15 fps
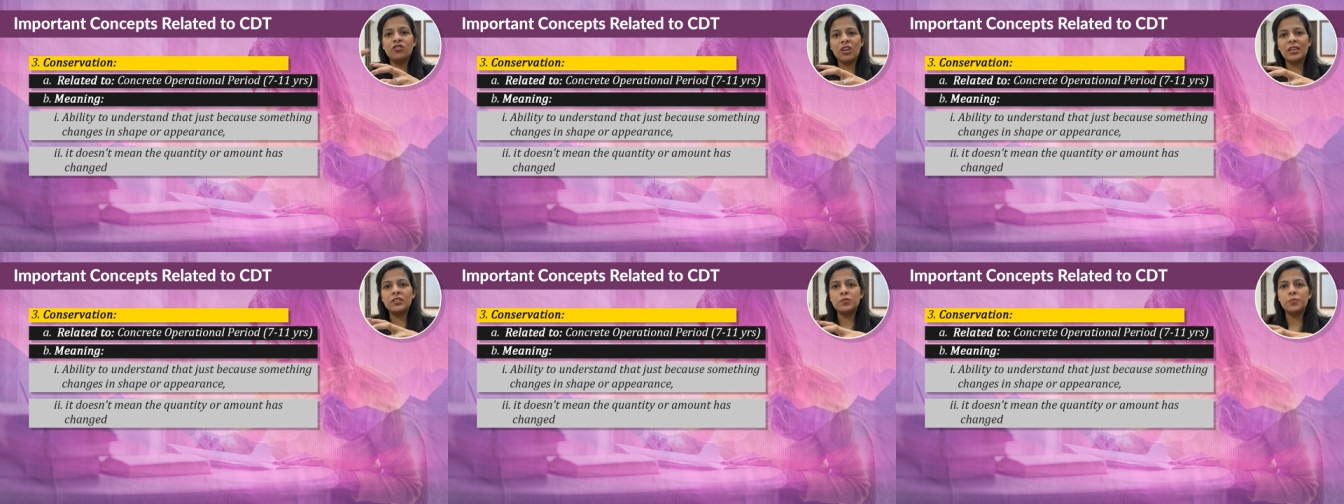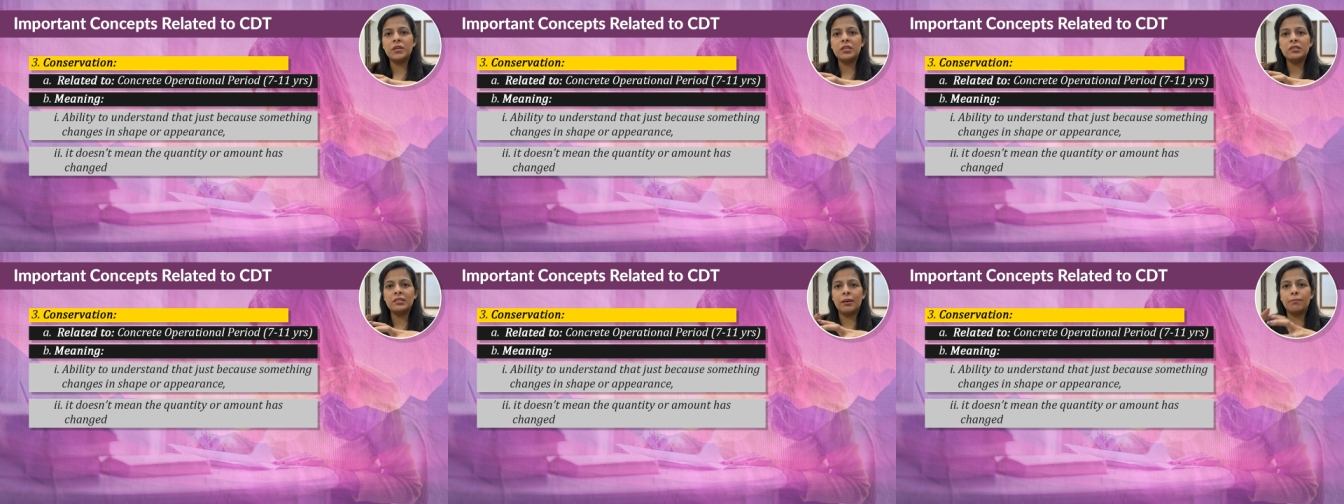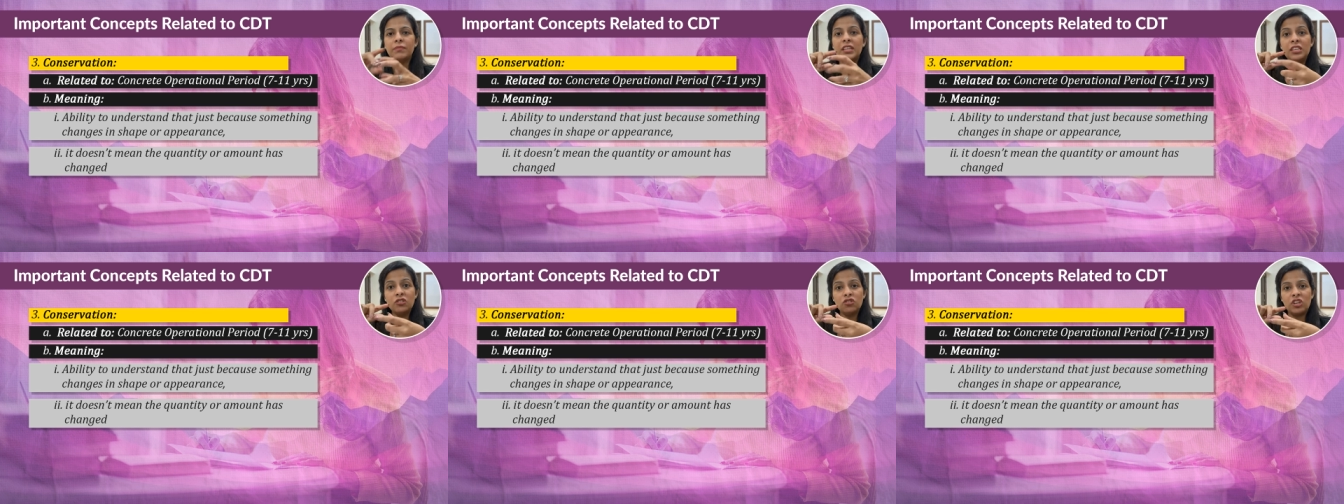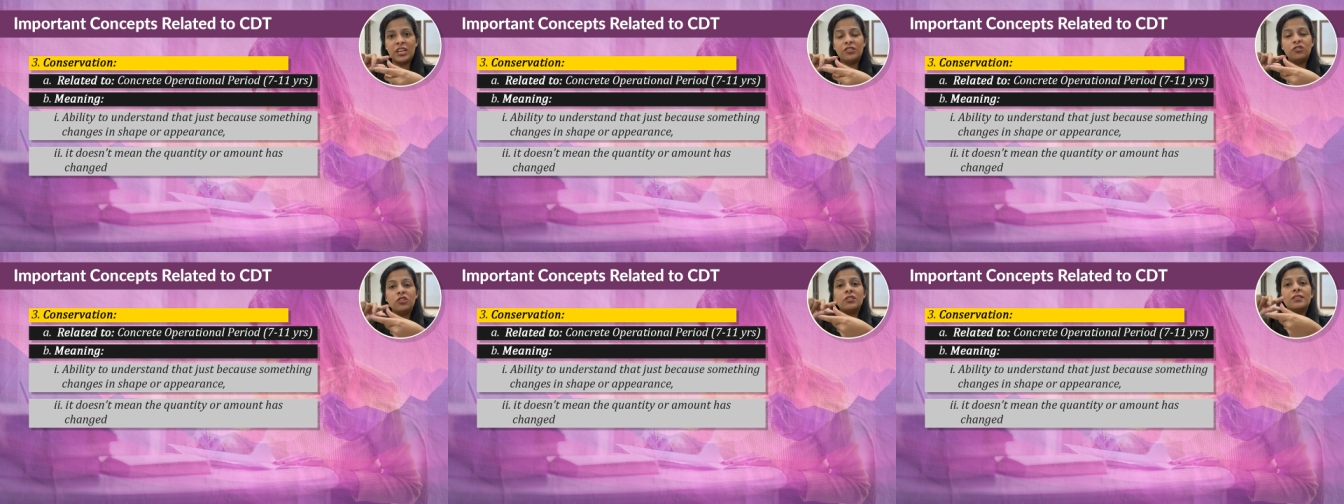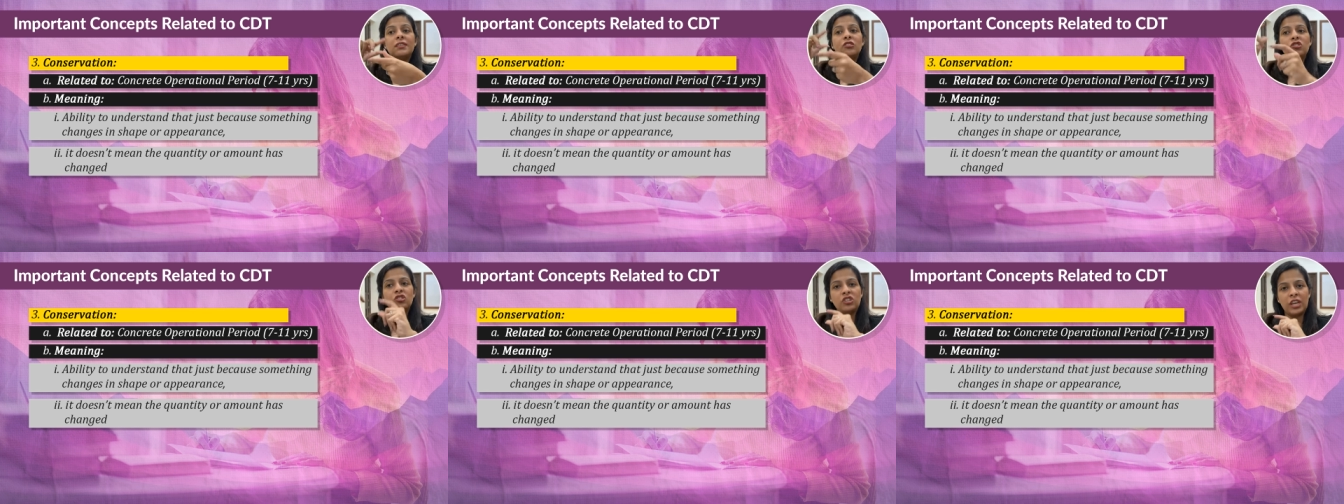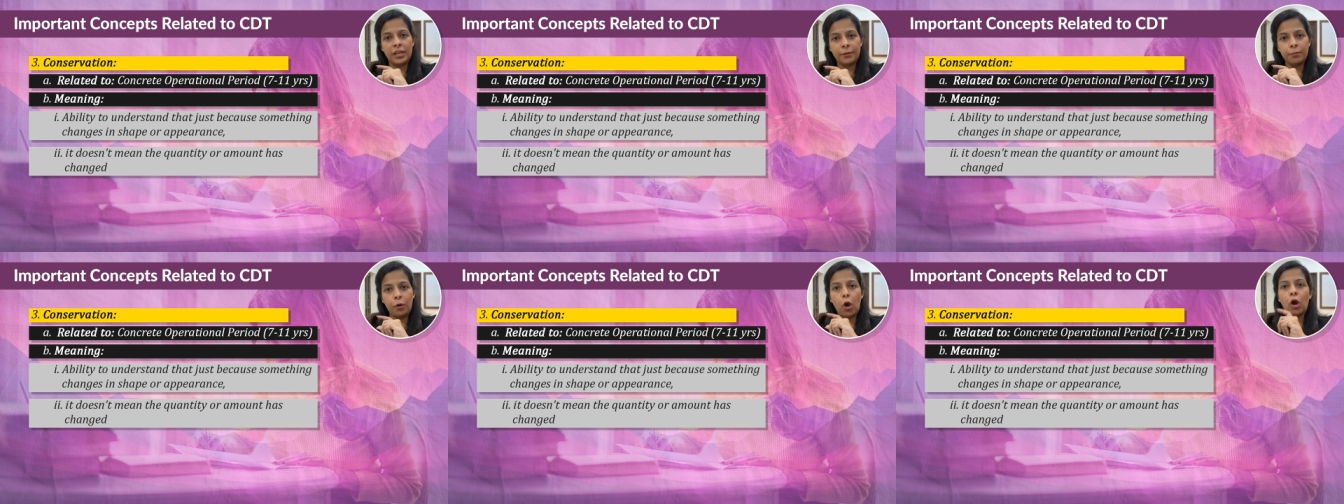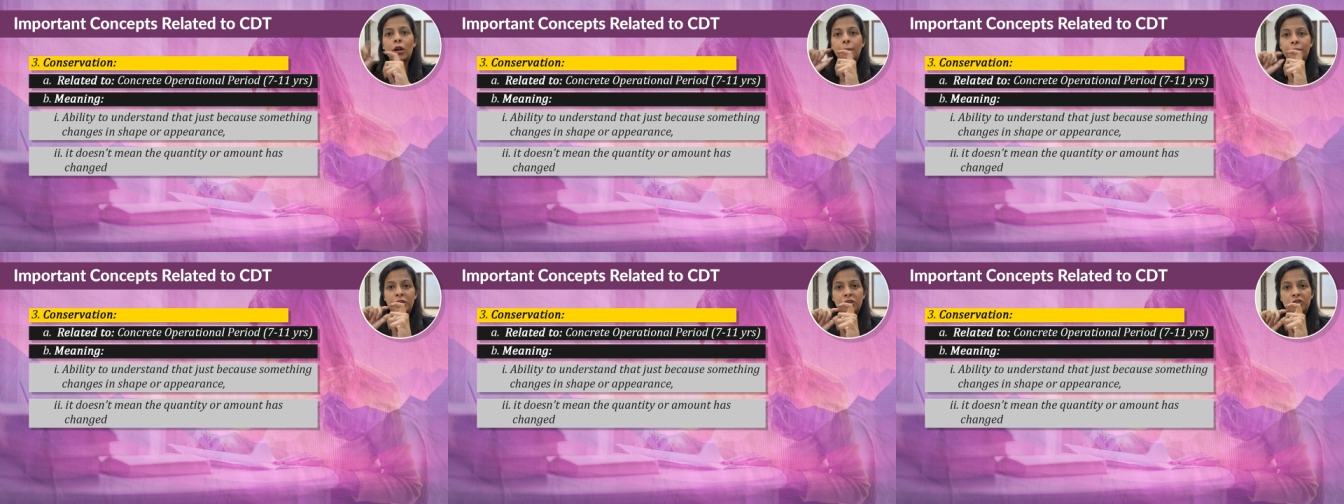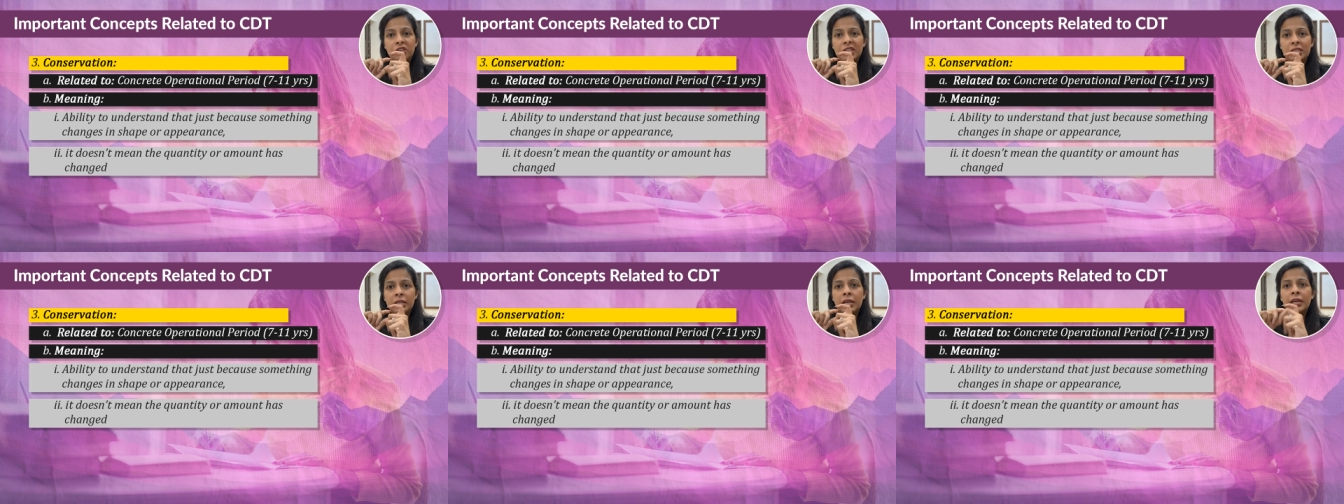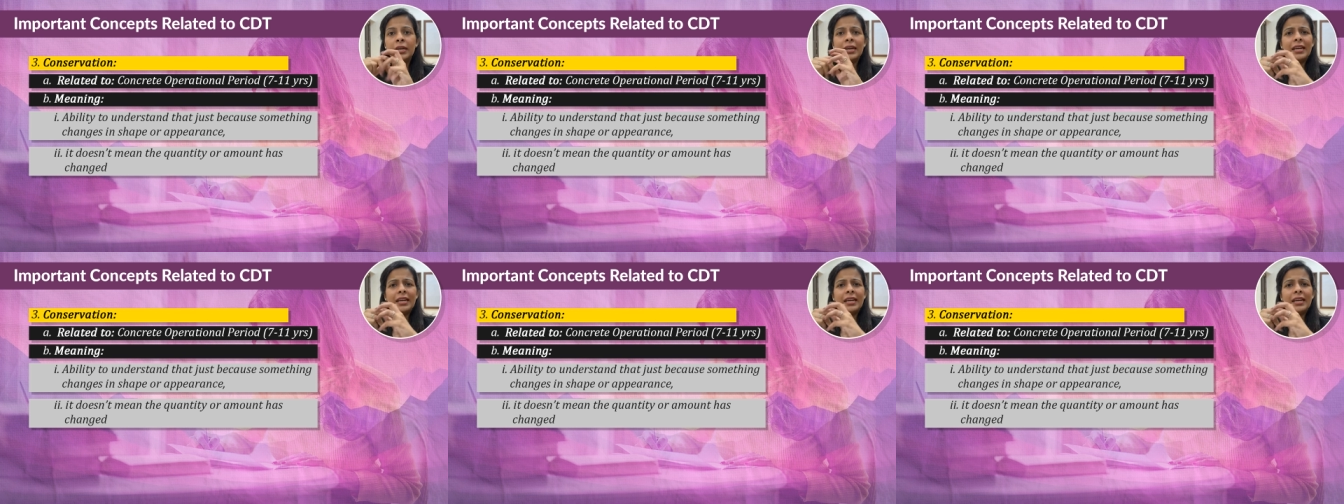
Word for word: just because something changes in shape or appearance,